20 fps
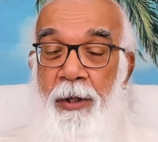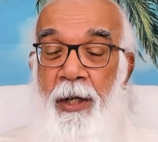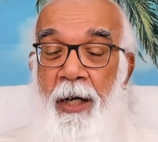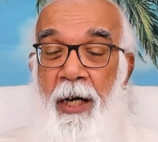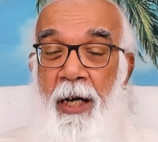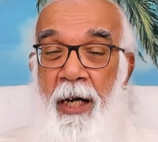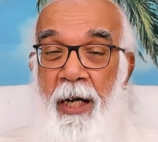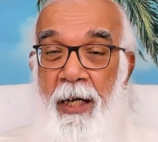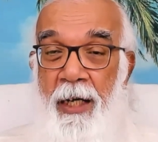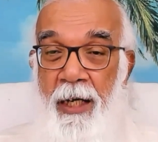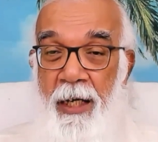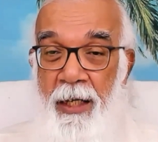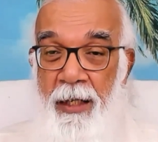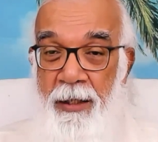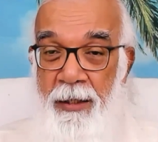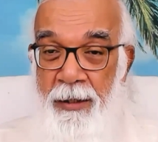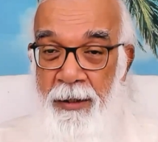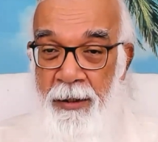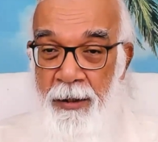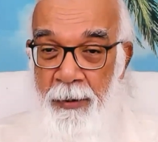any
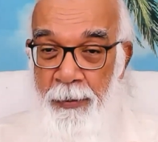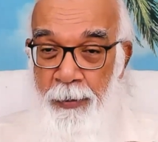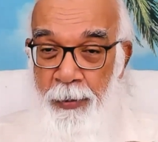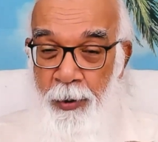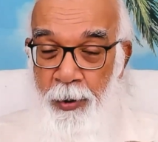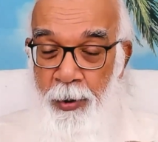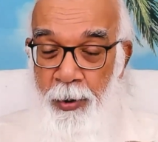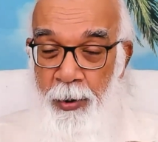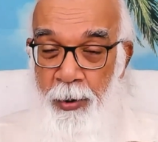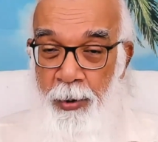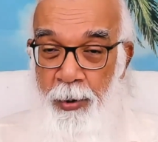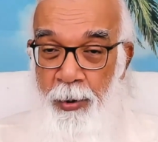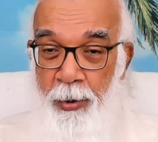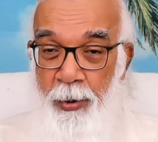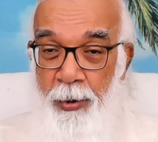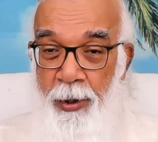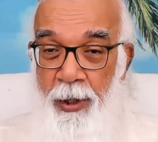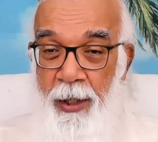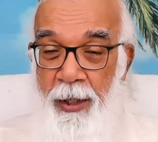support.